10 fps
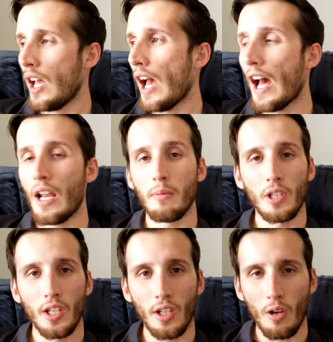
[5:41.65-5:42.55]
And I'm
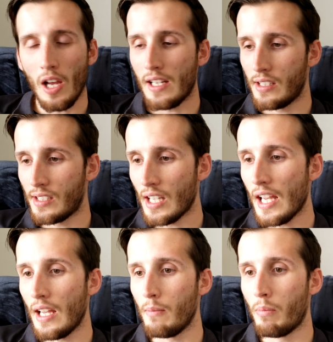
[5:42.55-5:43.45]
going to go ahead and say
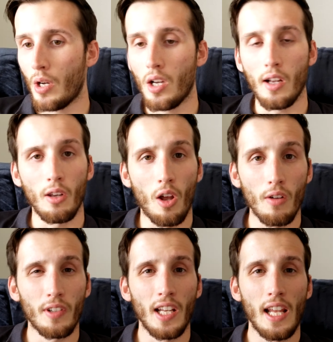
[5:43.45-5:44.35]
it, but a lot
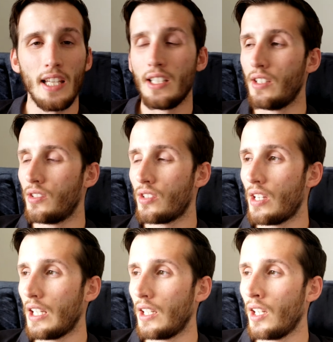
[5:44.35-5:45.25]
of Canadians
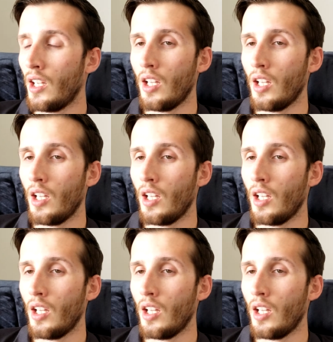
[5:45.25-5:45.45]
think